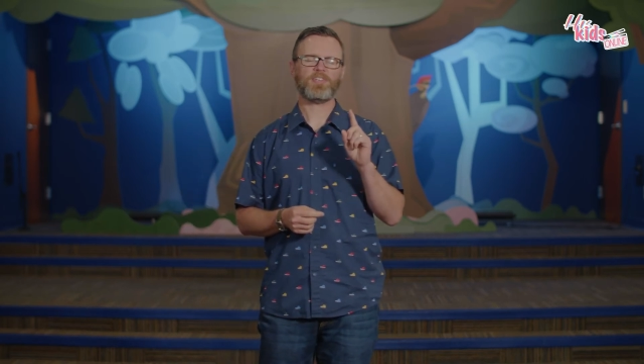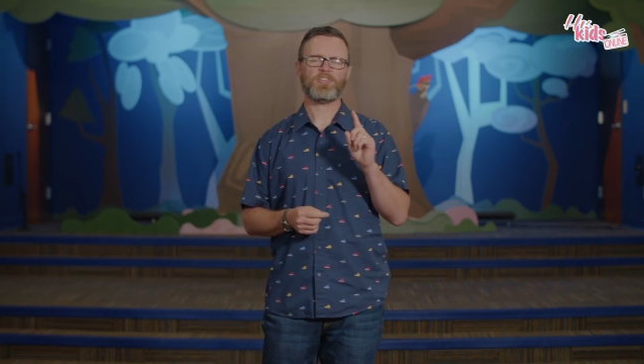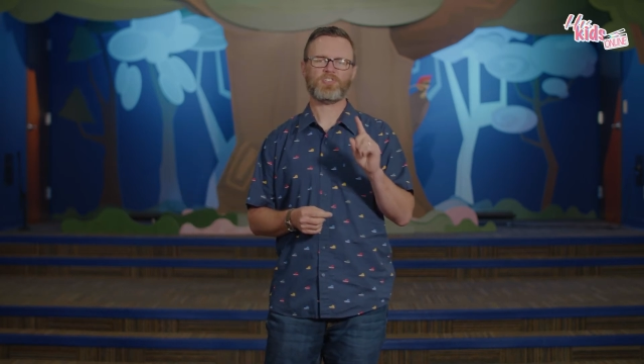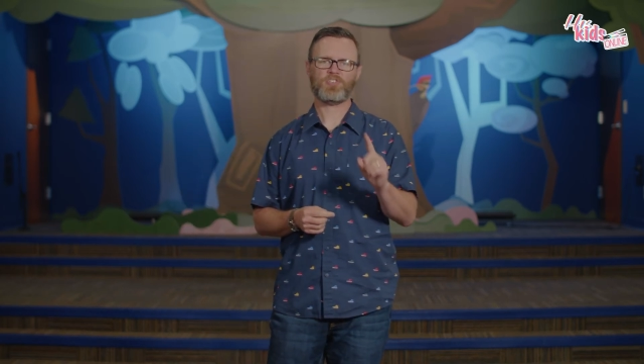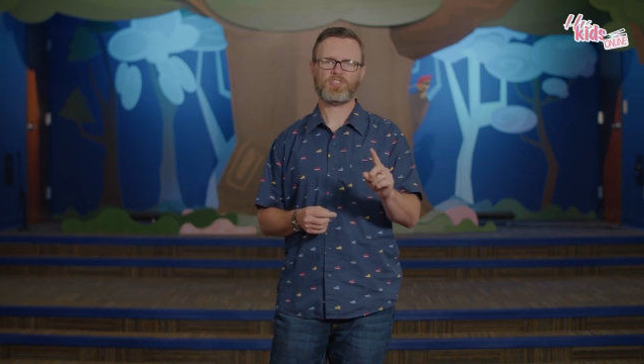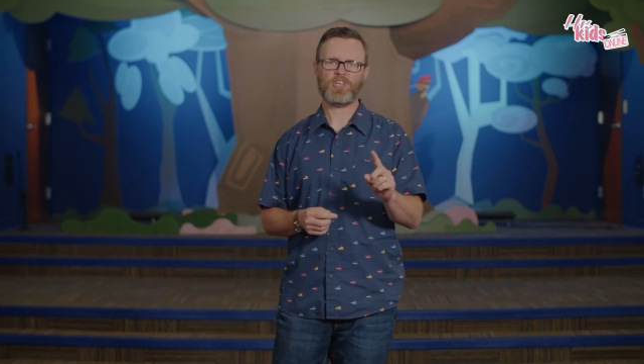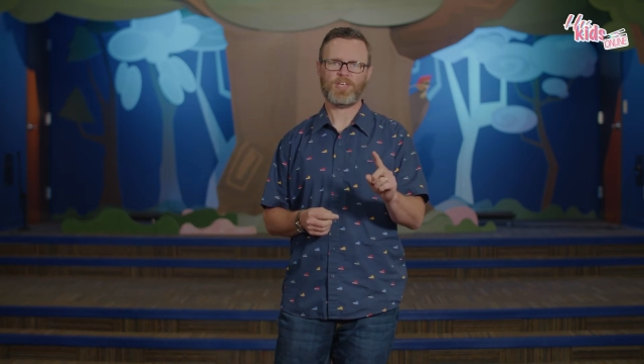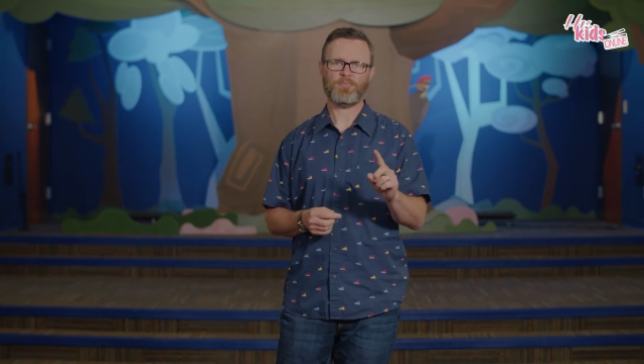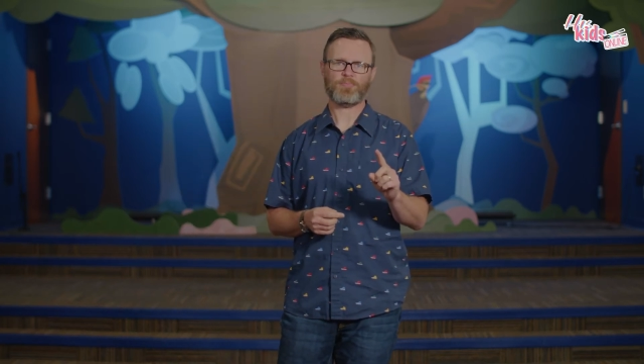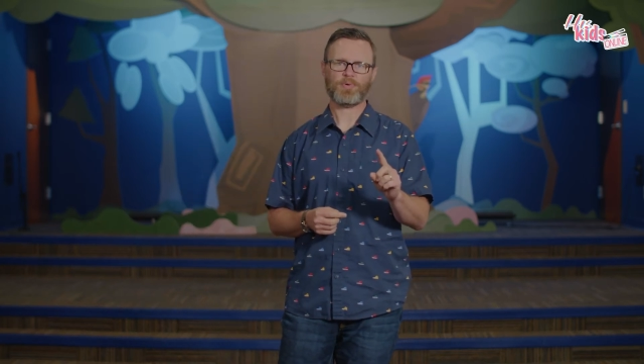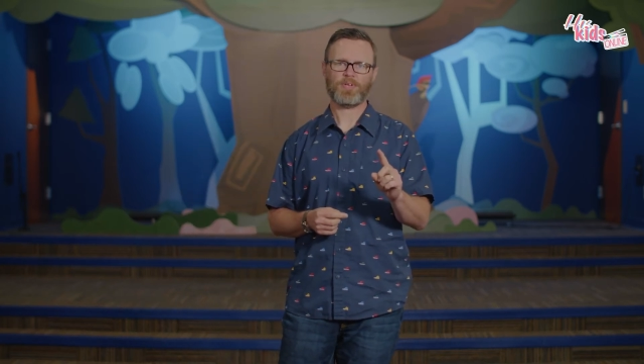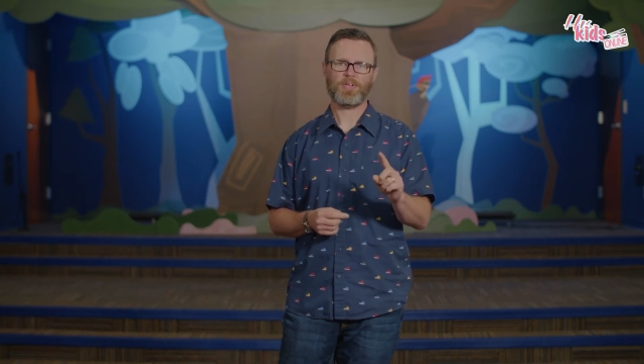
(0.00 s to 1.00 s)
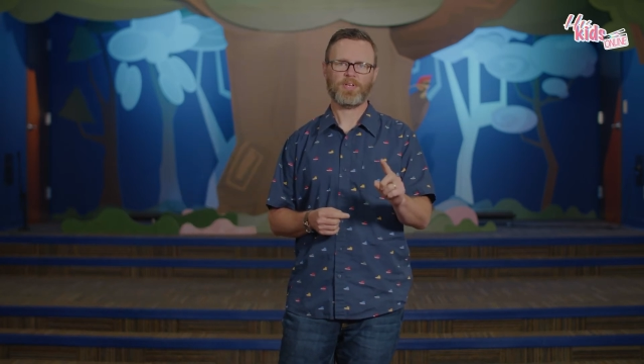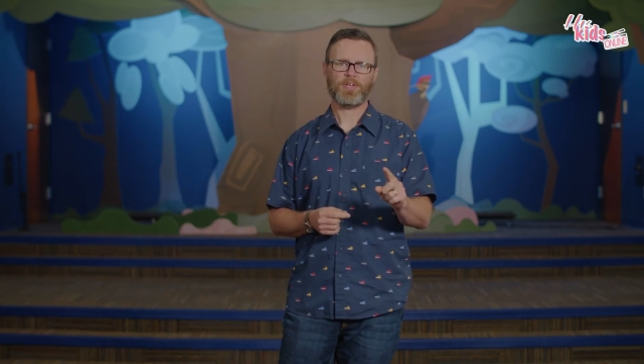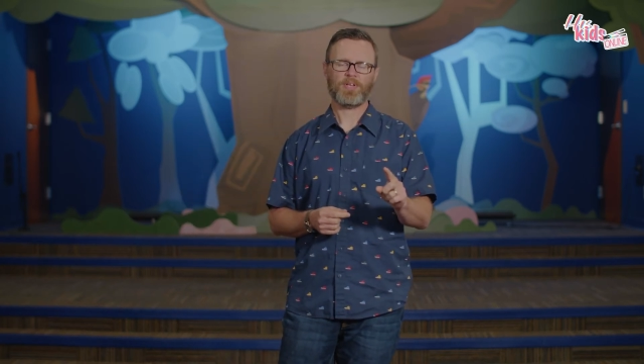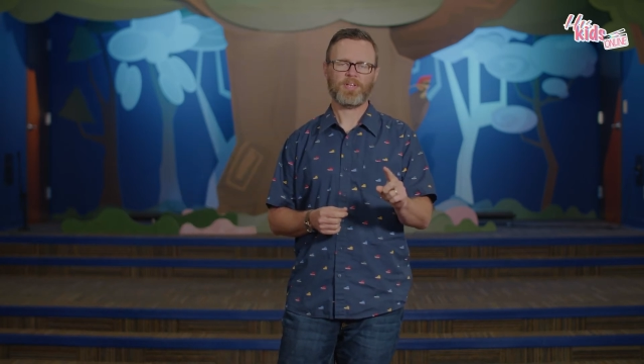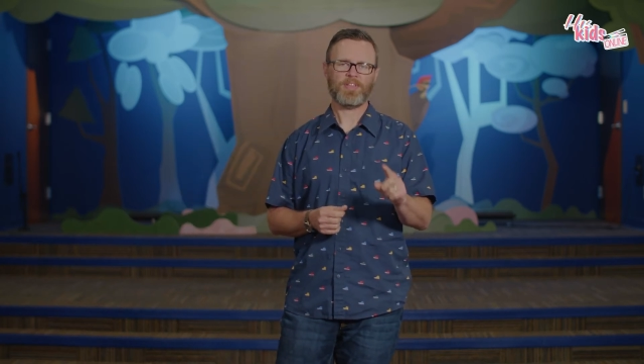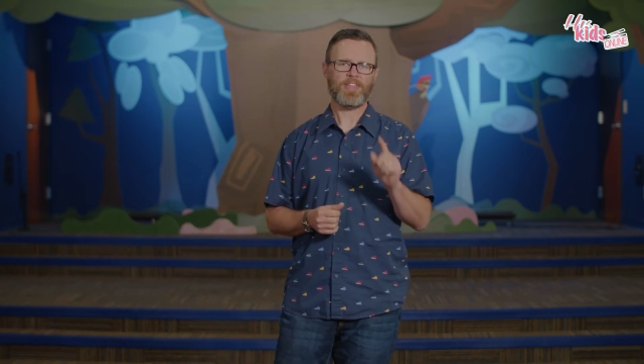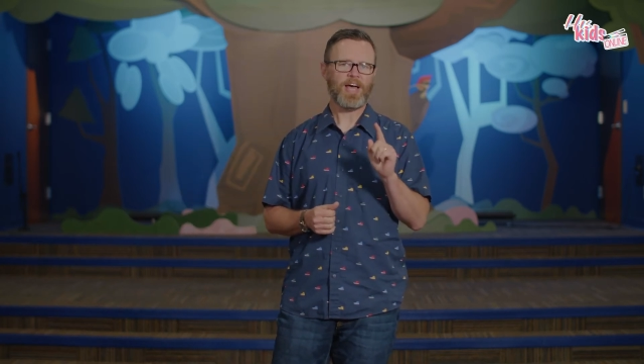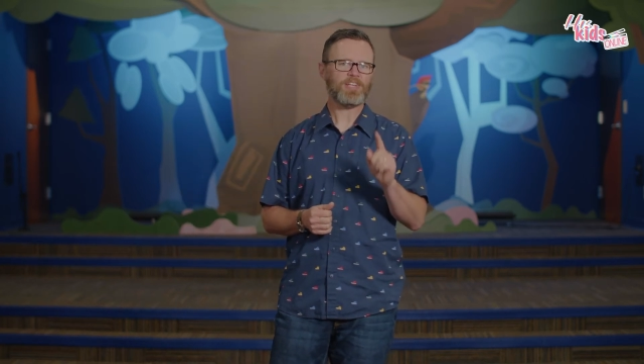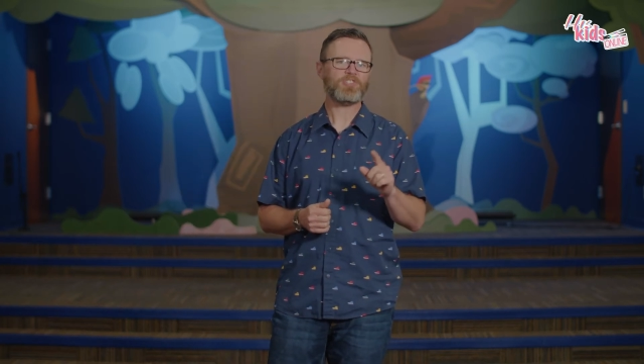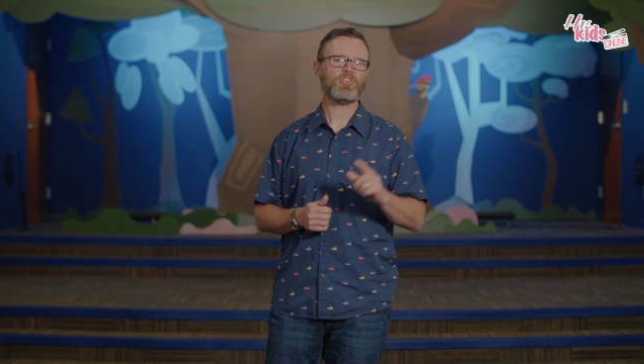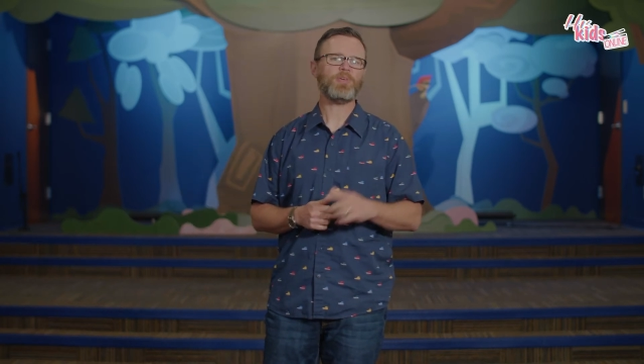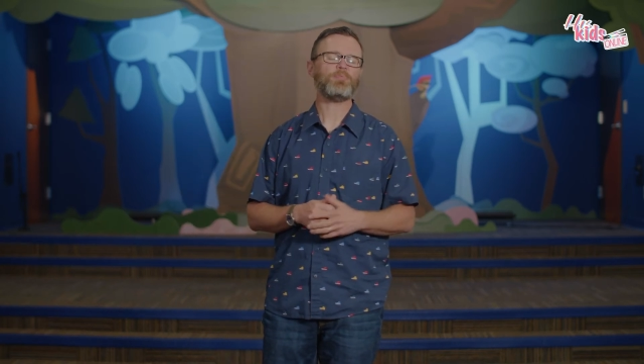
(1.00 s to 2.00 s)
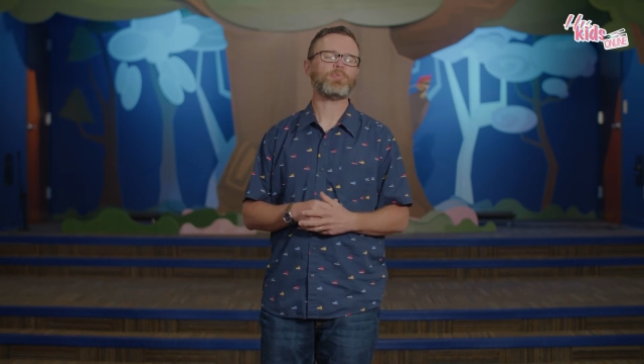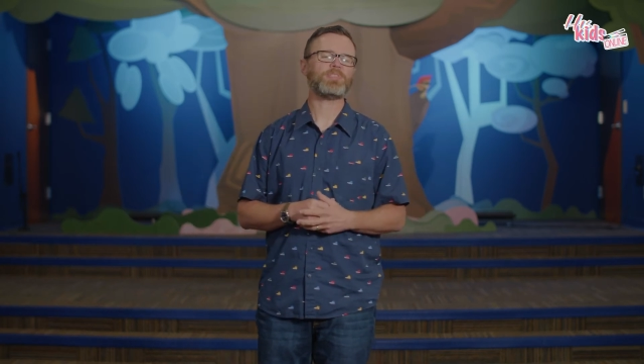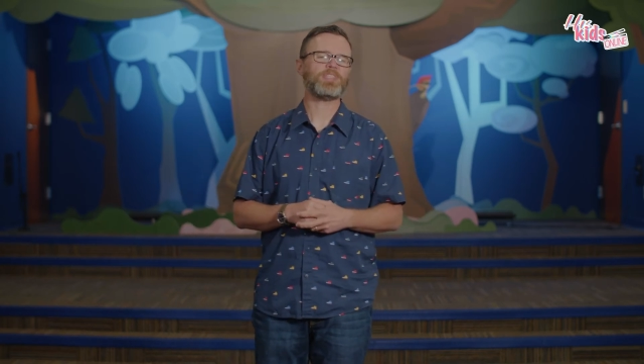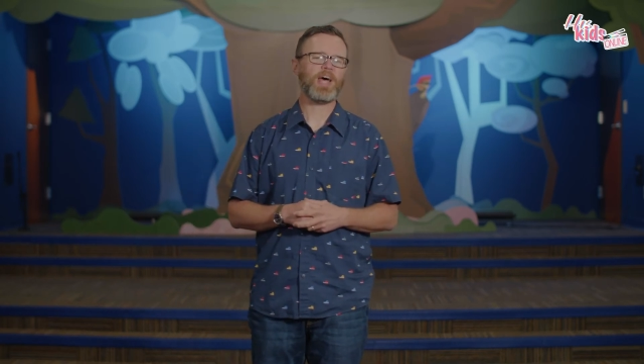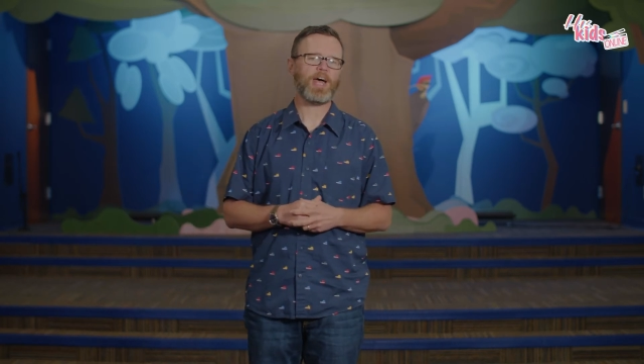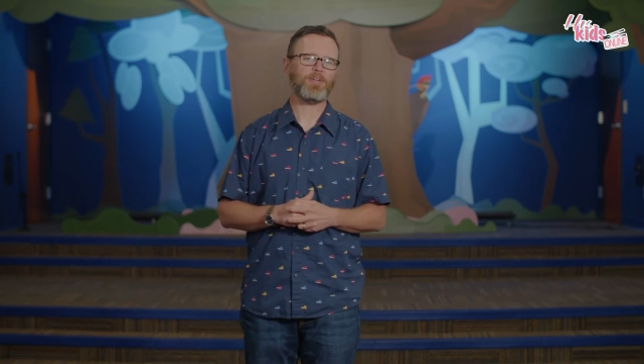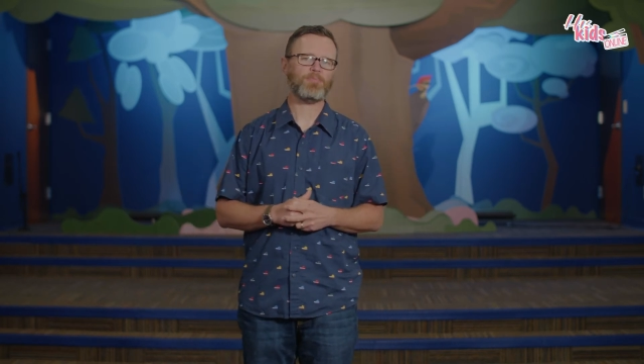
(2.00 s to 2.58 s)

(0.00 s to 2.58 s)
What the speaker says: sheep. That sheep was that